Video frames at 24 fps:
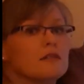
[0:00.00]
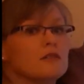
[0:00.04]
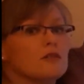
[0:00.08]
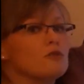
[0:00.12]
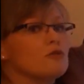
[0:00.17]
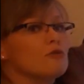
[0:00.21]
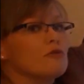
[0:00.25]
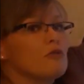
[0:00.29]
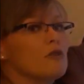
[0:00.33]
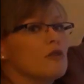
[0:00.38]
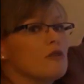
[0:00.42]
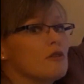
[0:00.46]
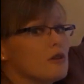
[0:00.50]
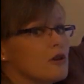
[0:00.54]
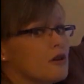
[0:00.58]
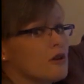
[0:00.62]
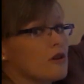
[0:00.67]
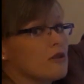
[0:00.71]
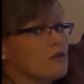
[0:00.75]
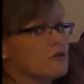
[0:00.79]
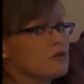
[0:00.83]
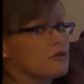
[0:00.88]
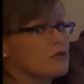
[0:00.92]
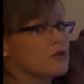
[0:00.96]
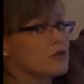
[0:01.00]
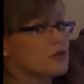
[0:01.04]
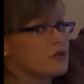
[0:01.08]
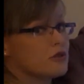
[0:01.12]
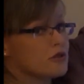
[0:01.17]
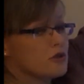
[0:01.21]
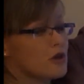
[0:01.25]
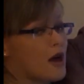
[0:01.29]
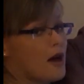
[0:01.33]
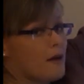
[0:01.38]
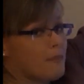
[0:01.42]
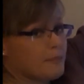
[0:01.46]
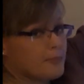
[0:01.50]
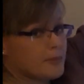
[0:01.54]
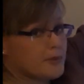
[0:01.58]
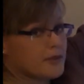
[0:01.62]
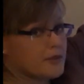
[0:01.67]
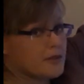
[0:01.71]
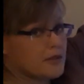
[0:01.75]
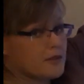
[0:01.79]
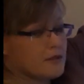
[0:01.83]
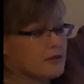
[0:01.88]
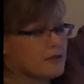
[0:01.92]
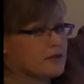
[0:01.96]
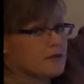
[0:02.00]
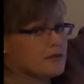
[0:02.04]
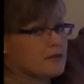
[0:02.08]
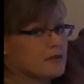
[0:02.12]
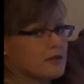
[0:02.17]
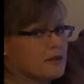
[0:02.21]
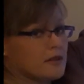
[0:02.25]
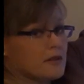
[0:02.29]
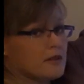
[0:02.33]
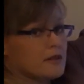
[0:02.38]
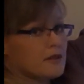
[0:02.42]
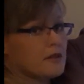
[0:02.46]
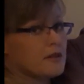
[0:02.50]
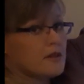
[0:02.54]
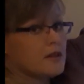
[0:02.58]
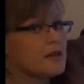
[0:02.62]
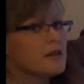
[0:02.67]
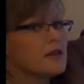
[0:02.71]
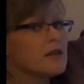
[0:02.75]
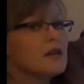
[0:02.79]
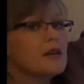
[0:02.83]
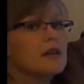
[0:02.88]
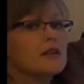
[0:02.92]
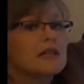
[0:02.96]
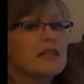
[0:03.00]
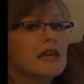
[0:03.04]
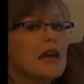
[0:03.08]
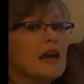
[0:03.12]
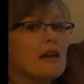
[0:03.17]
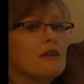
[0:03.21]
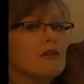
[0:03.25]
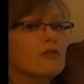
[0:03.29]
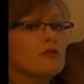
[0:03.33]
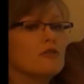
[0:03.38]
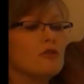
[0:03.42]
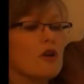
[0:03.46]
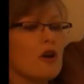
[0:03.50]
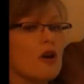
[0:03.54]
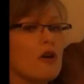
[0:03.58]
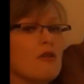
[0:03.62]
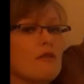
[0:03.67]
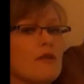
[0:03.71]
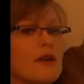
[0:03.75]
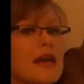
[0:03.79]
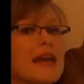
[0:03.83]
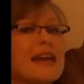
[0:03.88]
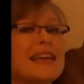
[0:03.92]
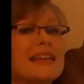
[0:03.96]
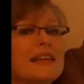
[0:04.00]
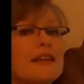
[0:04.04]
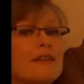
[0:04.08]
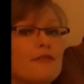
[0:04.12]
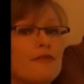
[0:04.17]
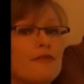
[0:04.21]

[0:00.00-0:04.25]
your roller coaster stops. It cannot go any